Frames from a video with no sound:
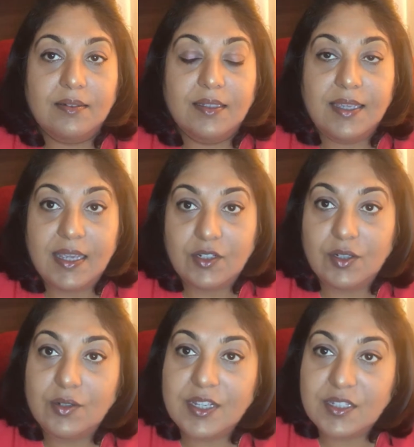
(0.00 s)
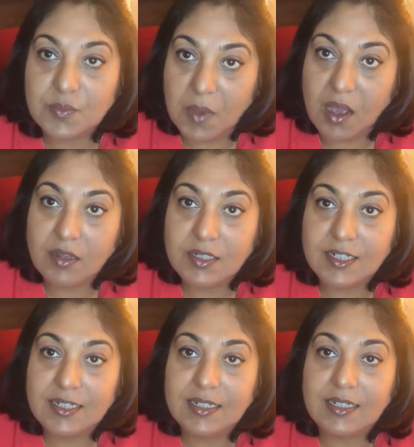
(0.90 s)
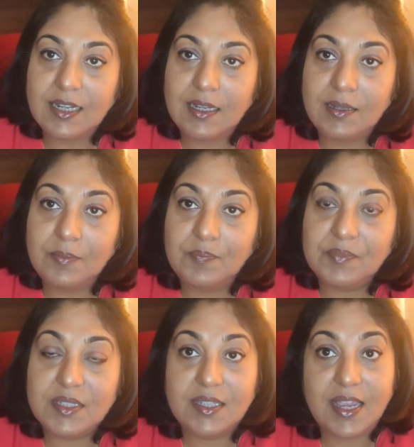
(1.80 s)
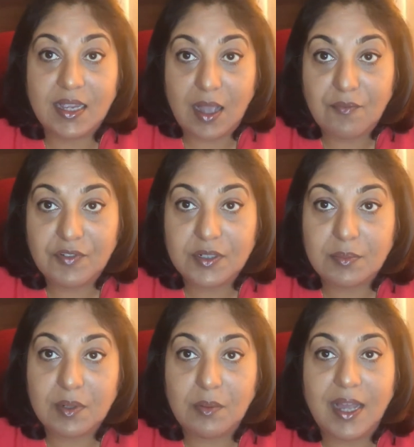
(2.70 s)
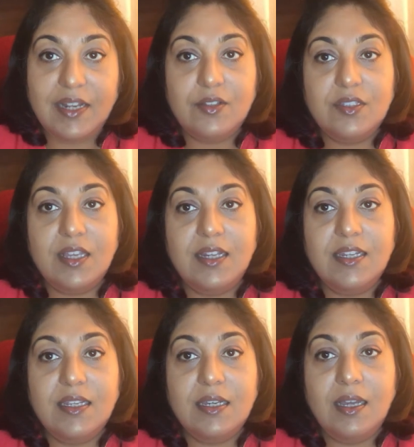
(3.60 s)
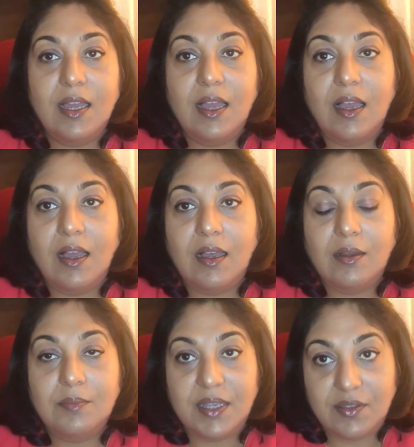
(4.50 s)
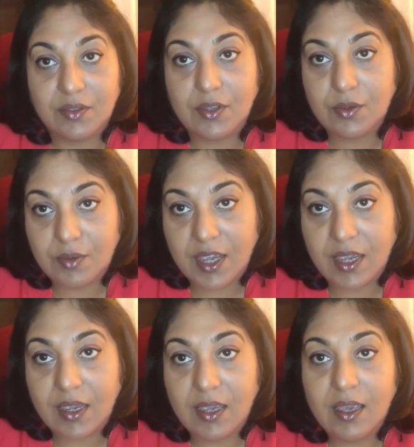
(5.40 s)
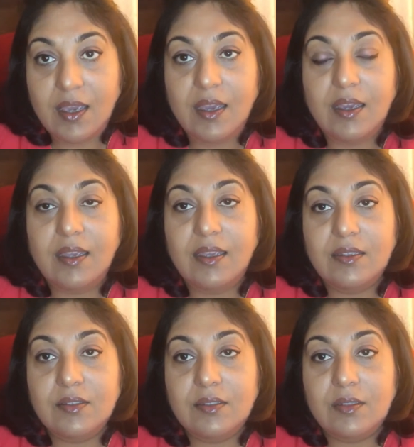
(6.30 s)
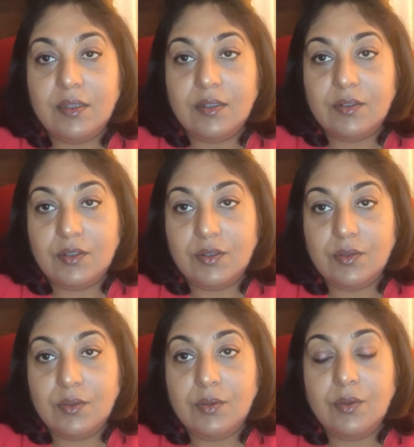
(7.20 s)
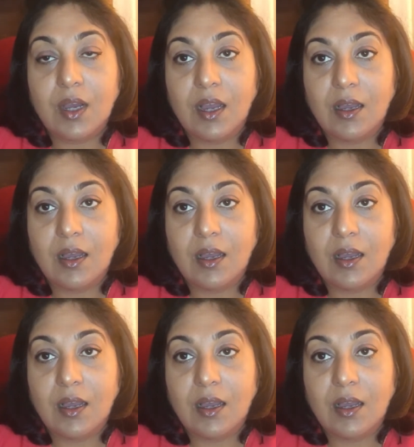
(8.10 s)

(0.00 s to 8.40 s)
The key to looking smart and staying comfortable while you're studying in the UK is to